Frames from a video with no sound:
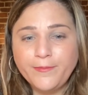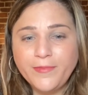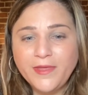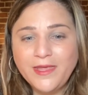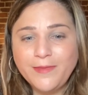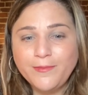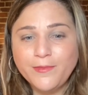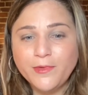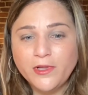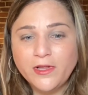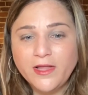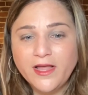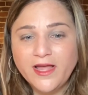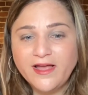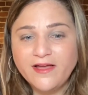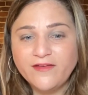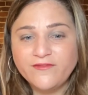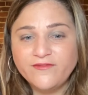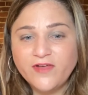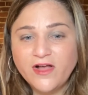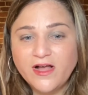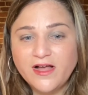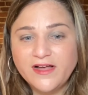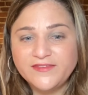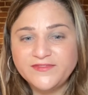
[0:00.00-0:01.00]
People
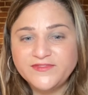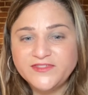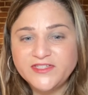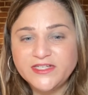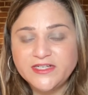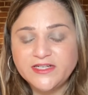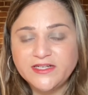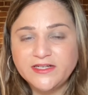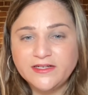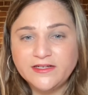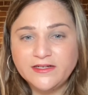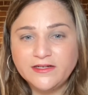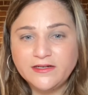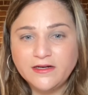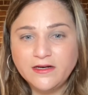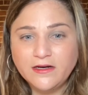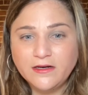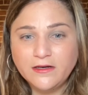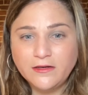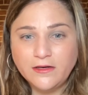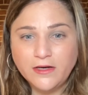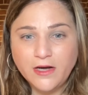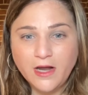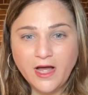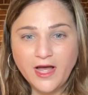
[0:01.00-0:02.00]
have often
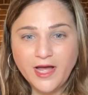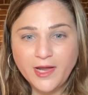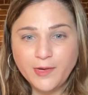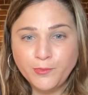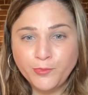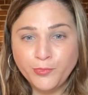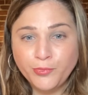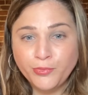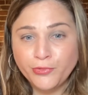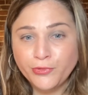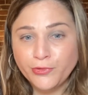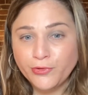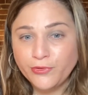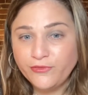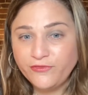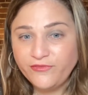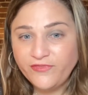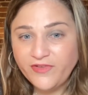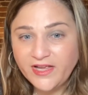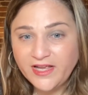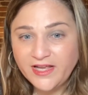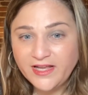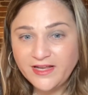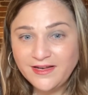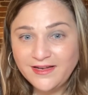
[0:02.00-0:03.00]
not
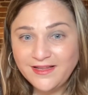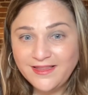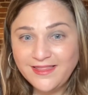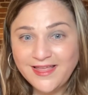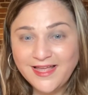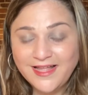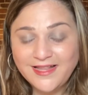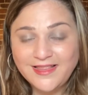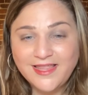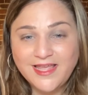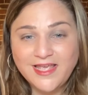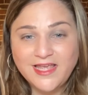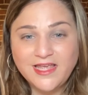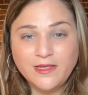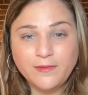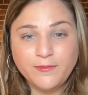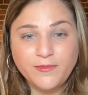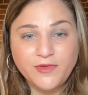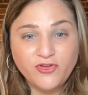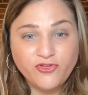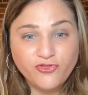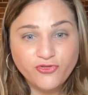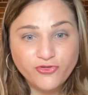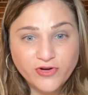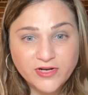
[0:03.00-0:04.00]
proven that they can
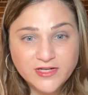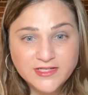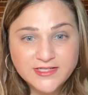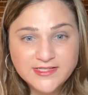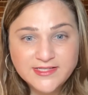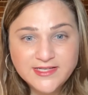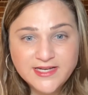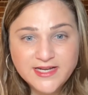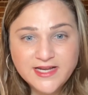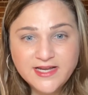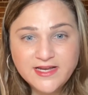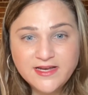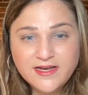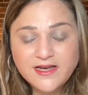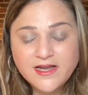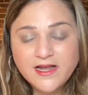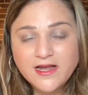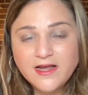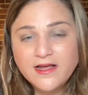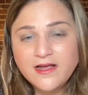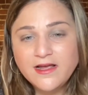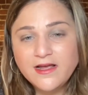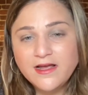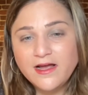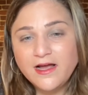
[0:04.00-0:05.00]
be trusted.
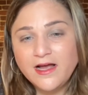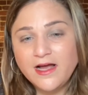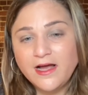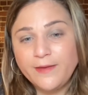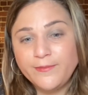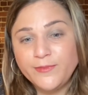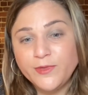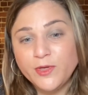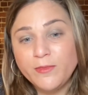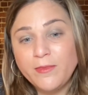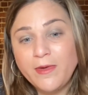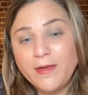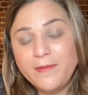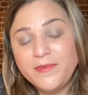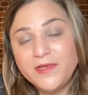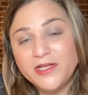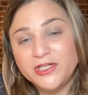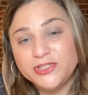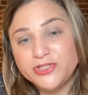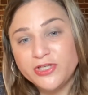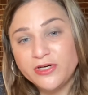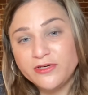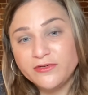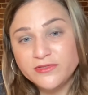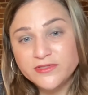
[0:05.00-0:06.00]
There might be
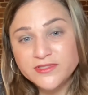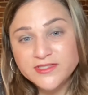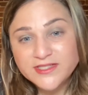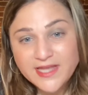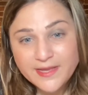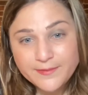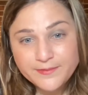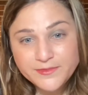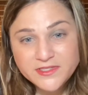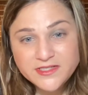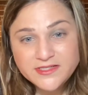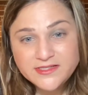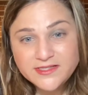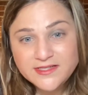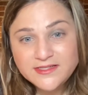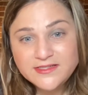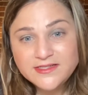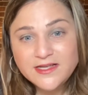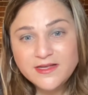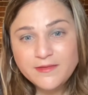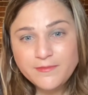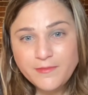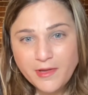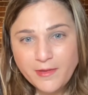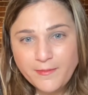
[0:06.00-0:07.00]
a general
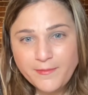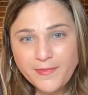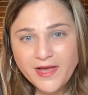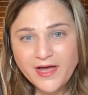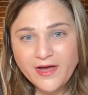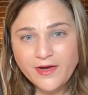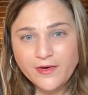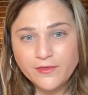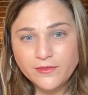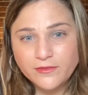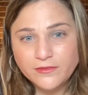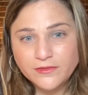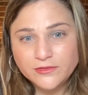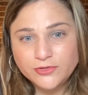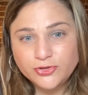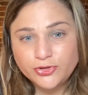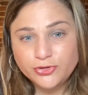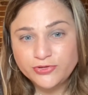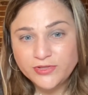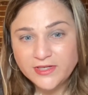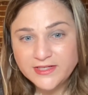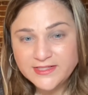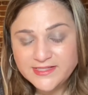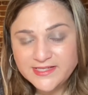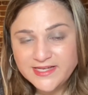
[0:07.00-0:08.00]
skepticism about
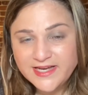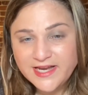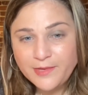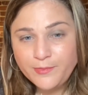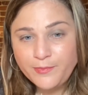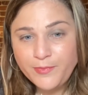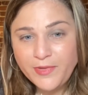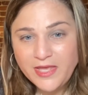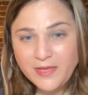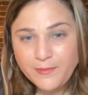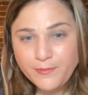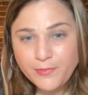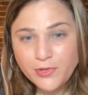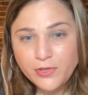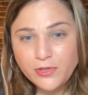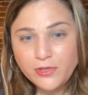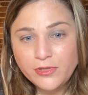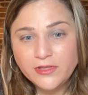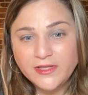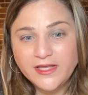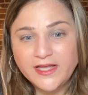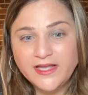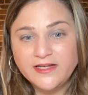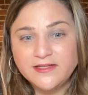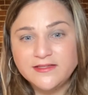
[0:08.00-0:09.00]
trusting
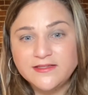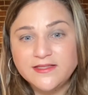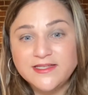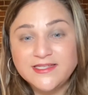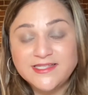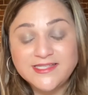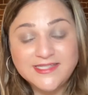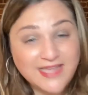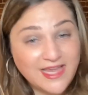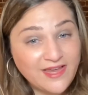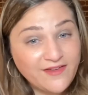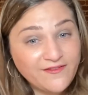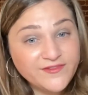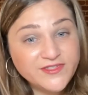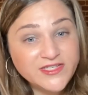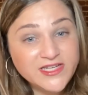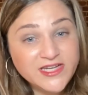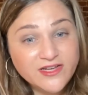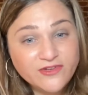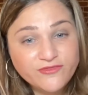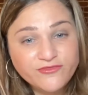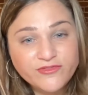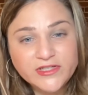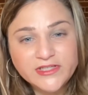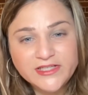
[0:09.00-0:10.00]
people and the
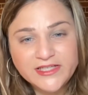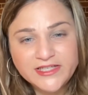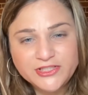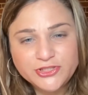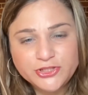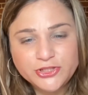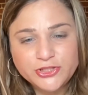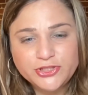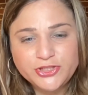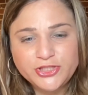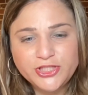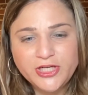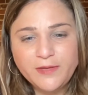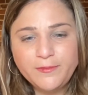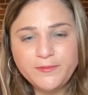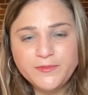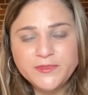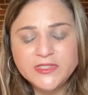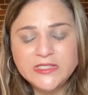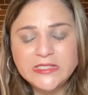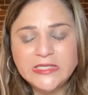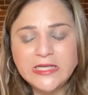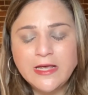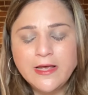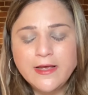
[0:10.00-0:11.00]
safety in
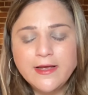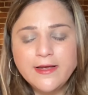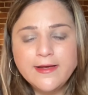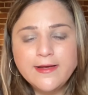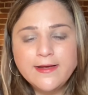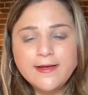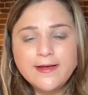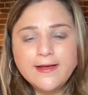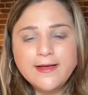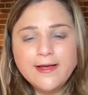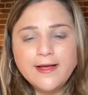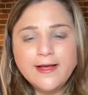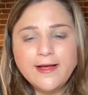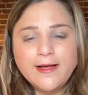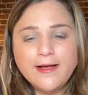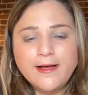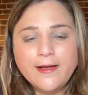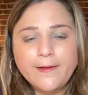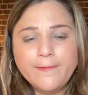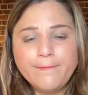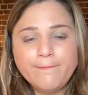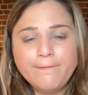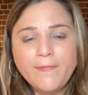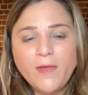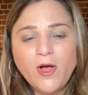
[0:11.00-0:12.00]
relationships.
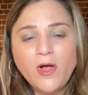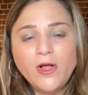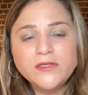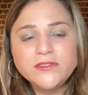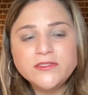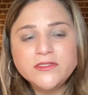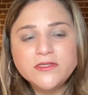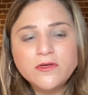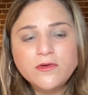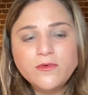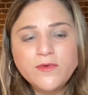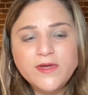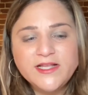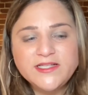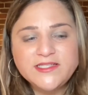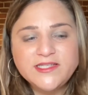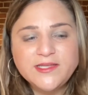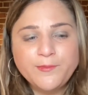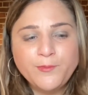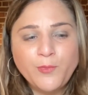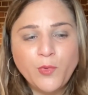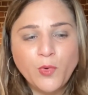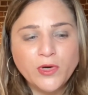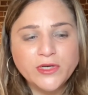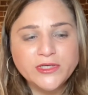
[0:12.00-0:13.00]
Also, it's
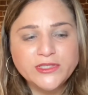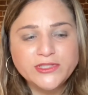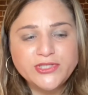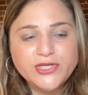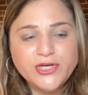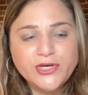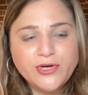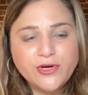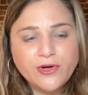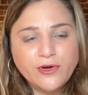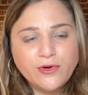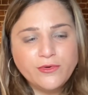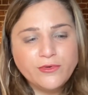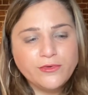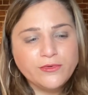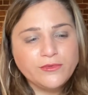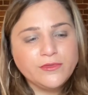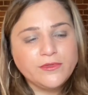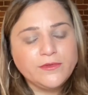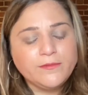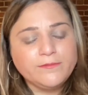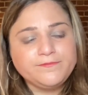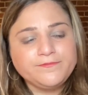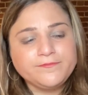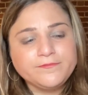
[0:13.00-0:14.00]
important to
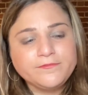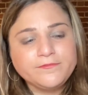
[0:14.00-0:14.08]
note